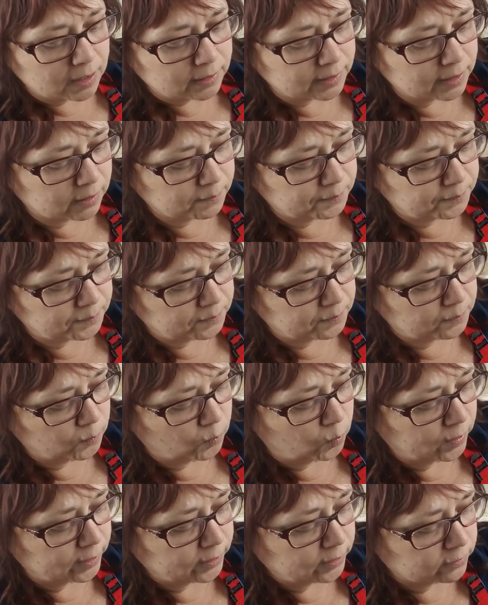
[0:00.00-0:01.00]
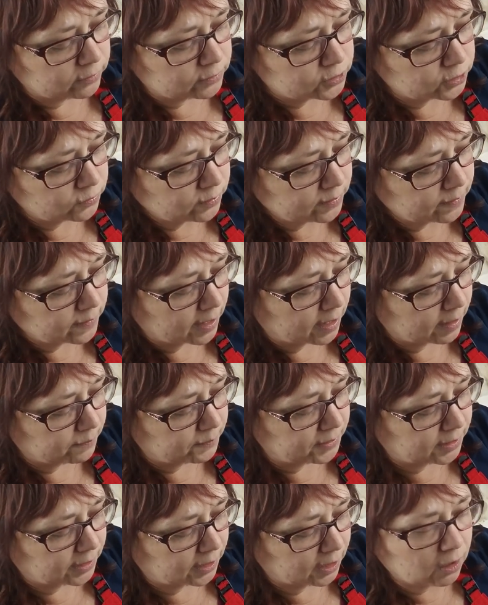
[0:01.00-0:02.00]
Now, when you're doing that,
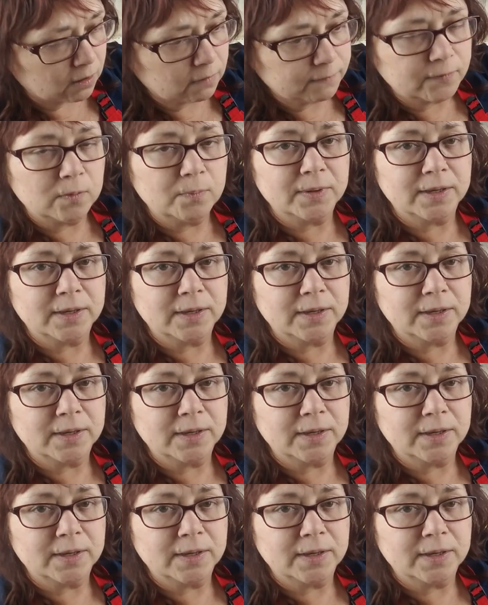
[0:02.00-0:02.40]
be careful,